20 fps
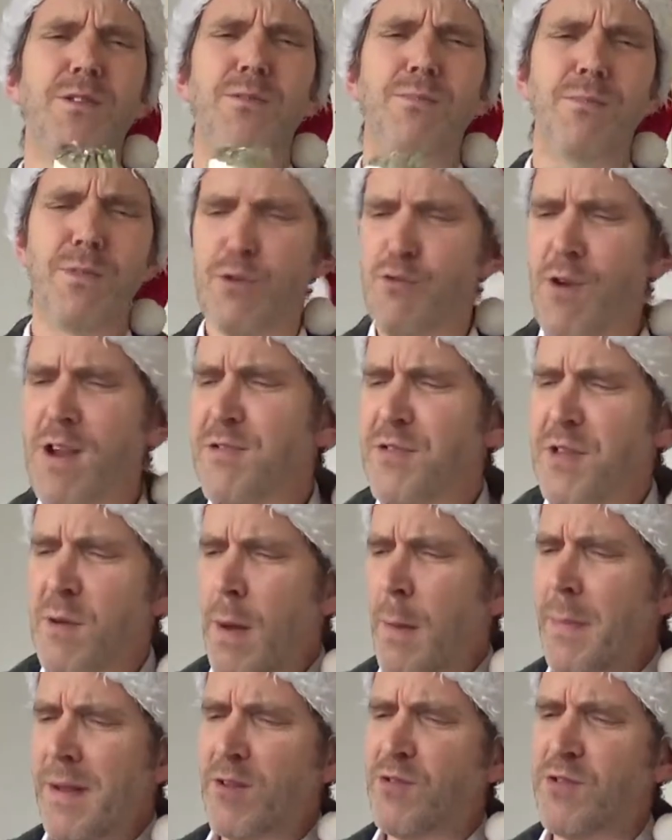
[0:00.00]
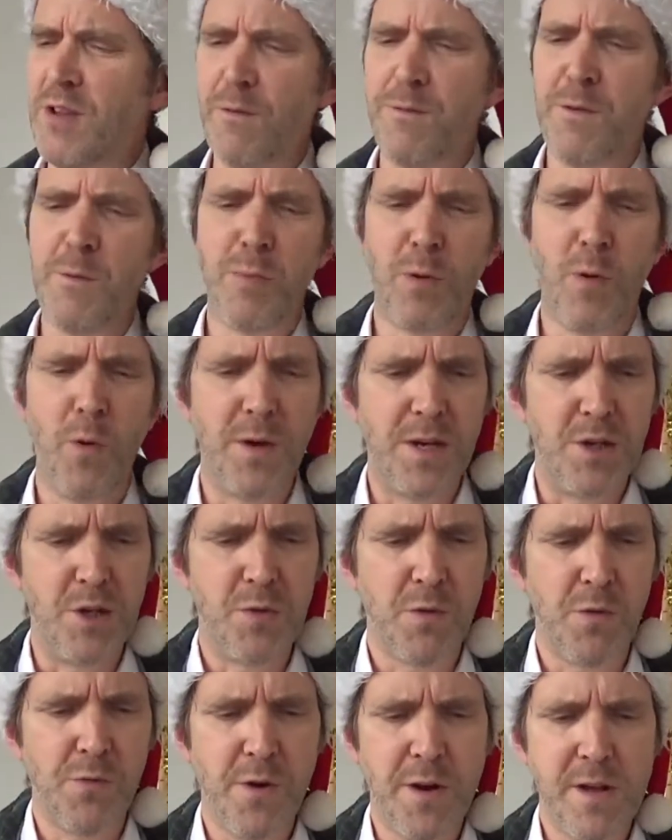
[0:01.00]
Great thing about being self-employed is
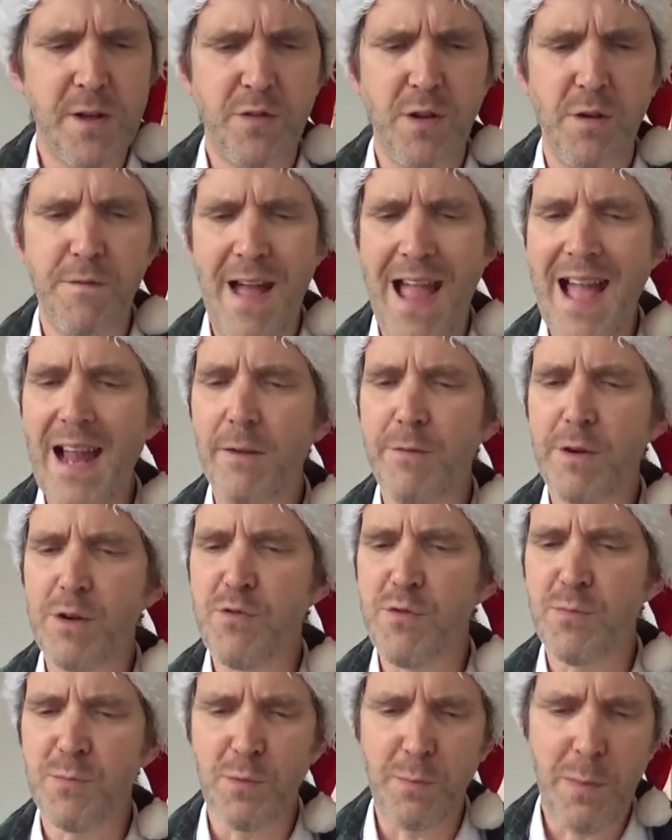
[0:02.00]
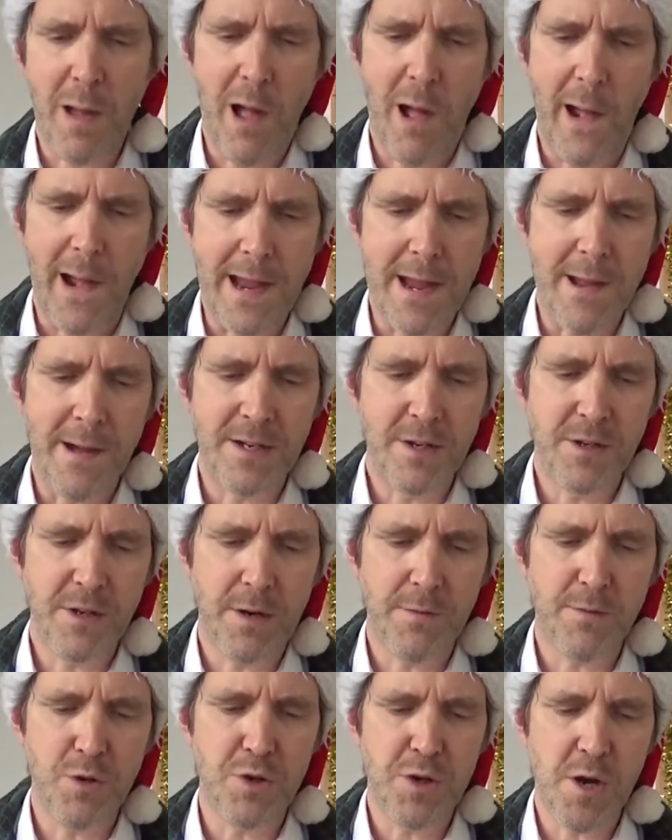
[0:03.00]
you can throw yourself a hell of a Christmas party and you
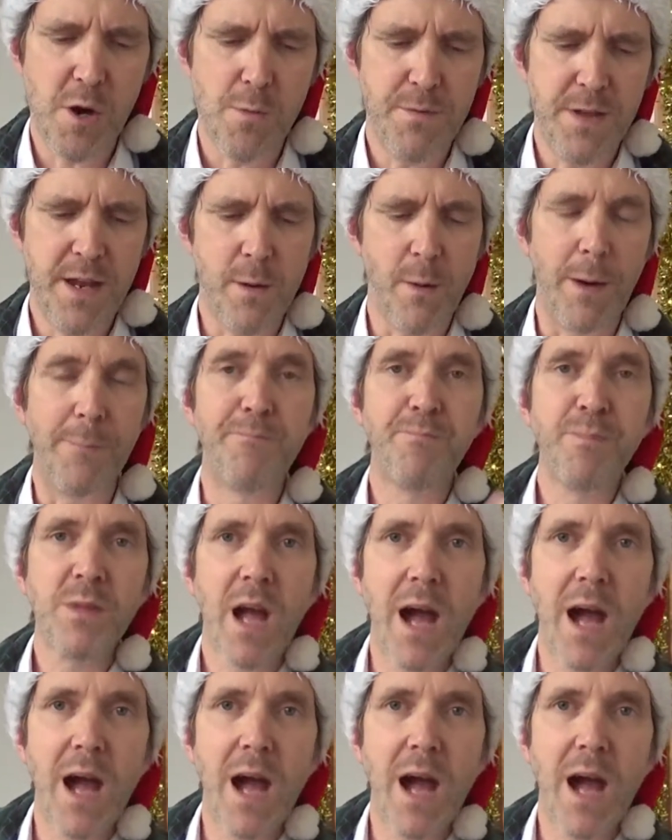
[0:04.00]
don't have to share it with anyone.